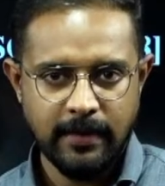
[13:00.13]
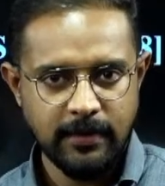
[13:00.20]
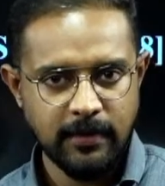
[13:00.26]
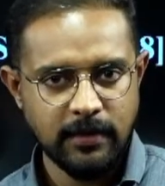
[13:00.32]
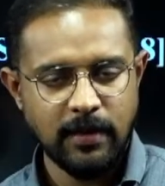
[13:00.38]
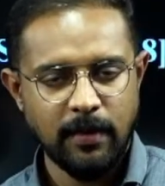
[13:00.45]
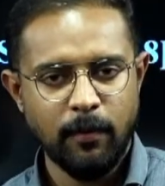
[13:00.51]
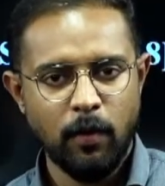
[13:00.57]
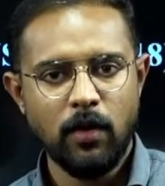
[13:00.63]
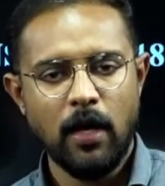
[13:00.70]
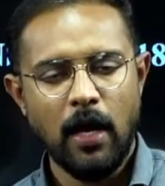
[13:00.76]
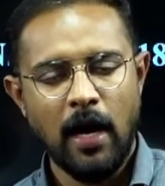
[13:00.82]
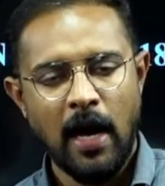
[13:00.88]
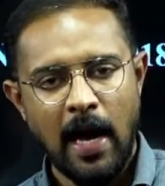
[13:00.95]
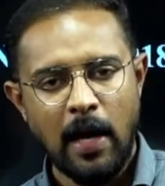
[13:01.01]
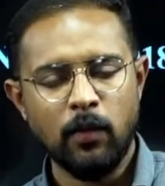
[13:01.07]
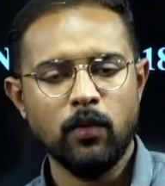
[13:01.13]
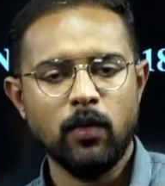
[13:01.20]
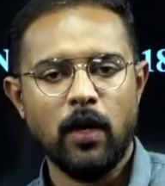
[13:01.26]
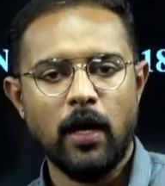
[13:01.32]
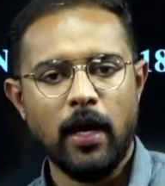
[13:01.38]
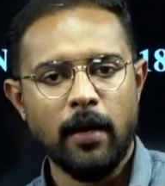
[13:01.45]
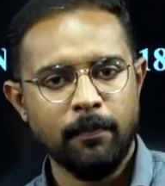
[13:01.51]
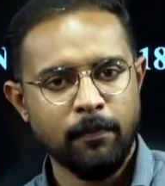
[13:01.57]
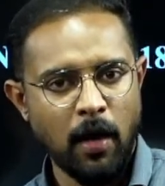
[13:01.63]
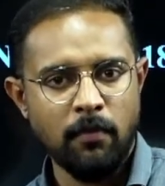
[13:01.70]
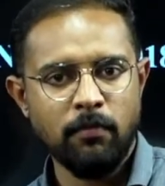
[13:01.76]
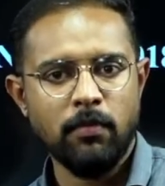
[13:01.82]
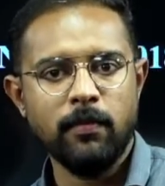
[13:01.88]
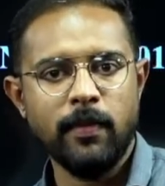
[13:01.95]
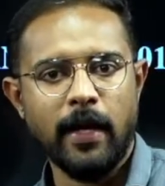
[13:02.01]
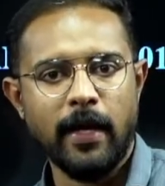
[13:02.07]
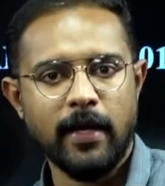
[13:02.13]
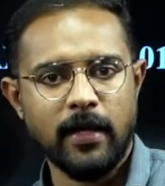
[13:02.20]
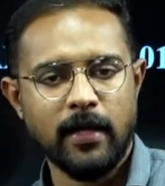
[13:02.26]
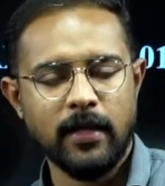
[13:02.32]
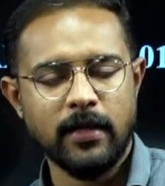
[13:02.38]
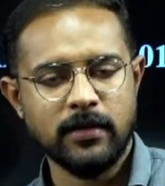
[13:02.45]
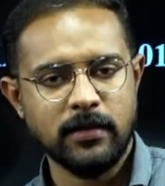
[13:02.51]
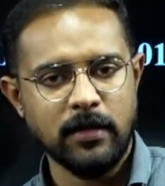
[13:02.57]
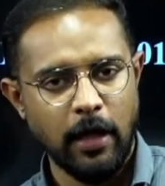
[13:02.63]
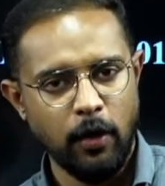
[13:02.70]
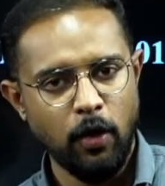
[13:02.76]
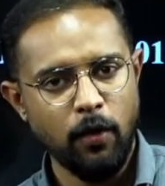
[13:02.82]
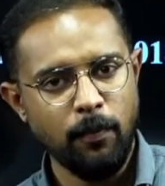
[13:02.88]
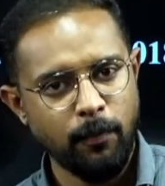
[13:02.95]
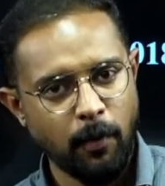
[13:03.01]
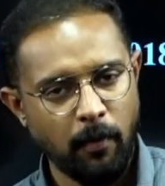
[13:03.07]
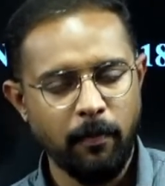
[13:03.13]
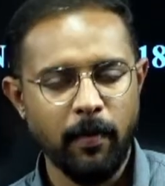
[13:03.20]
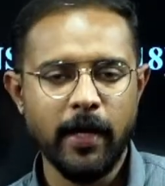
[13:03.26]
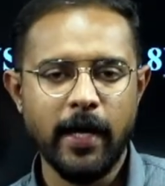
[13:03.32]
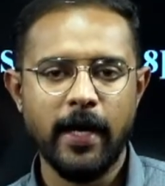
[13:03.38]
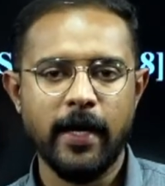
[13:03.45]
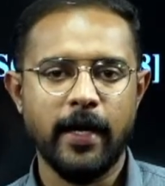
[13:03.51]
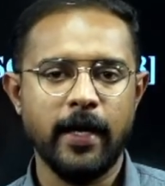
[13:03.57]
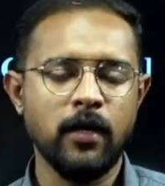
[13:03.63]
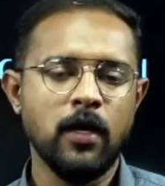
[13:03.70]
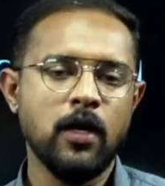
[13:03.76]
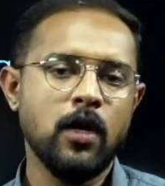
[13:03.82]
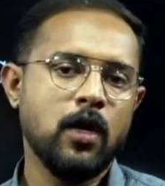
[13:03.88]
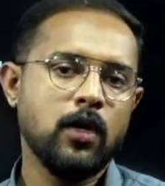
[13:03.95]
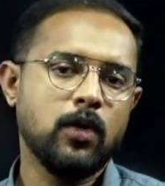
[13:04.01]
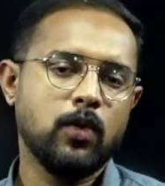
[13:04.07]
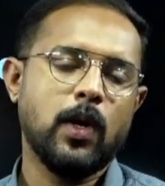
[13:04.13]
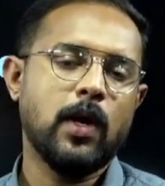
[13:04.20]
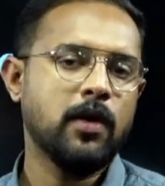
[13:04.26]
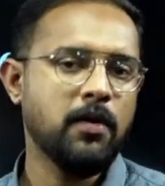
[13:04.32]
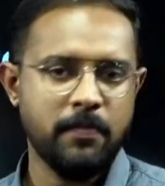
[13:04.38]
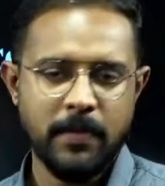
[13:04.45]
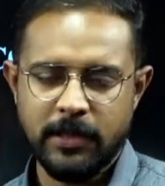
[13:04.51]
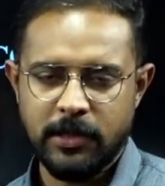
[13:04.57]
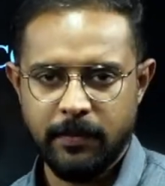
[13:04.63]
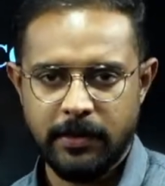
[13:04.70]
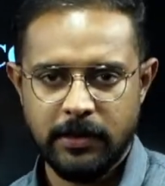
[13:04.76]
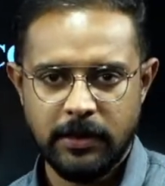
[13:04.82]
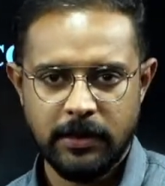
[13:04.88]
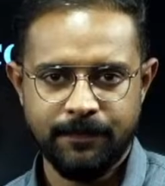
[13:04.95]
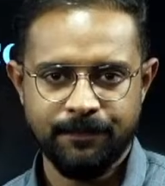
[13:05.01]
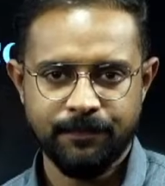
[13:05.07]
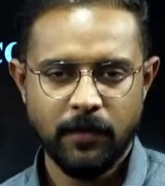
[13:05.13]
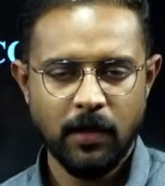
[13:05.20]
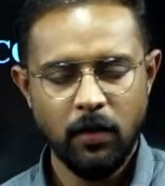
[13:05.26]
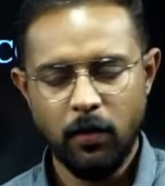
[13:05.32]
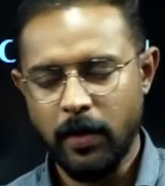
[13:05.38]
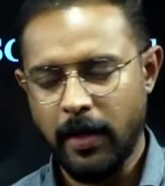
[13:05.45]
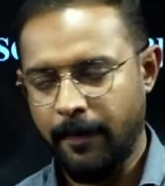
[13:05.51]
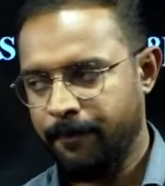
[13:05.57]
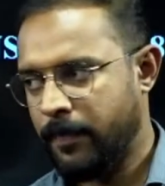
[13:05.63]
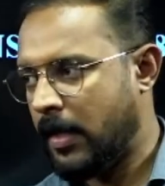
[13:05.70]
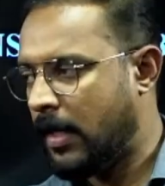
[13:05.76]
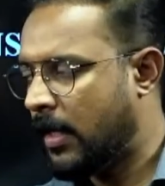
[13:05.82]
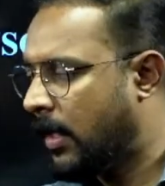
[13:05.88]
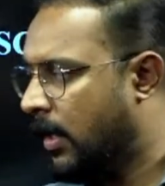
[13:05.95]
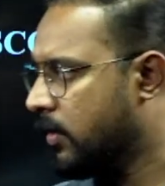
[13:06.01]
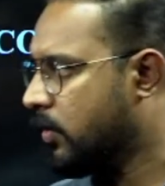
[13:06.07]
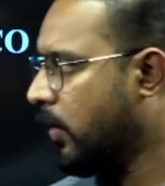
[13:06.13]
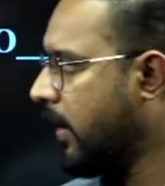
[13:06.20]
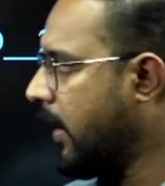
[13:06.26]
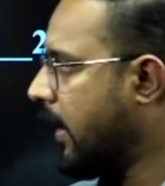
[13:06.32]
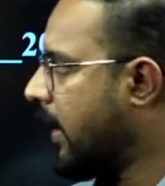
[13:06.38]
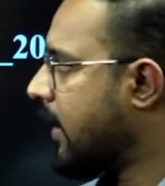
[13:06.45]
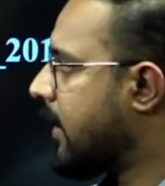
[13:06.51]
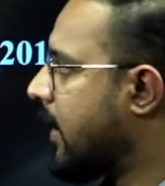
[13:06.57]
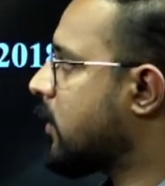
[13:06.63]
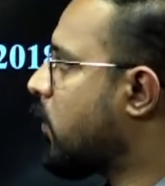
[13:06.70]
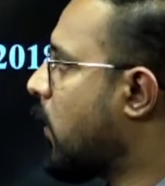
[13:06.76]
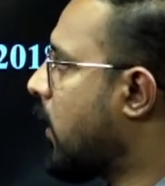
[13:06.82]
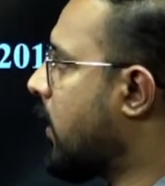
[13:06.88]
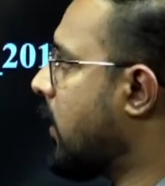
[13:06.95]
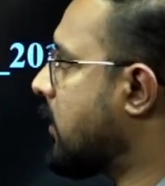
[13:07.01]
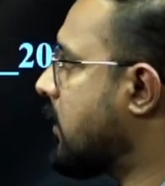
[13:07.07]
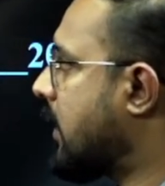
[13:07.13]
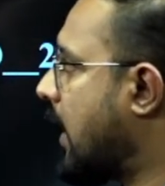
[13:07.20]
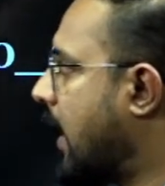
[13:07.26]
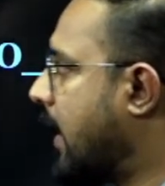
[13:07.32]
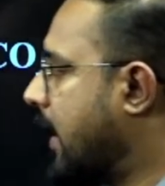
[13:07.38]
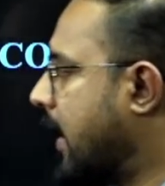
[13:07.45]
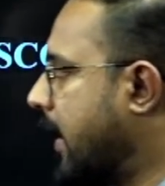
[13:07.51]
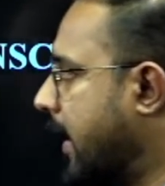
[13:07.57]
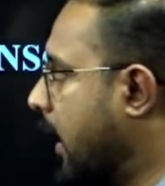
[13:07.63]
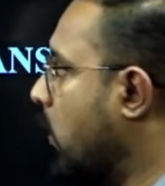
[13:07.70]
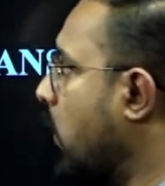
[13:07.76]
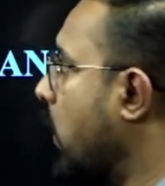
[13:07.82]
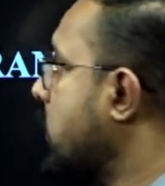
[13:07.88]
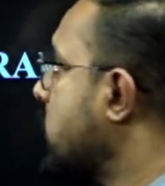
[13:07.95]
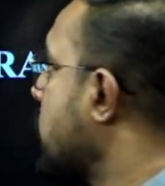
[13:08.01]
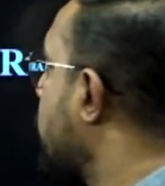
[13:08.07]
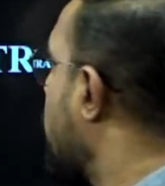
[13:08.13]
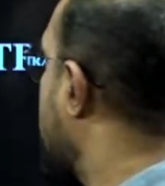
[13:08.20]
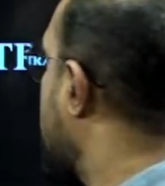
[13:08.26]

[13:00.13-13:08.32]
this is about how a probable error is, propagating to our measurements. Okay, so here there is one standard equation for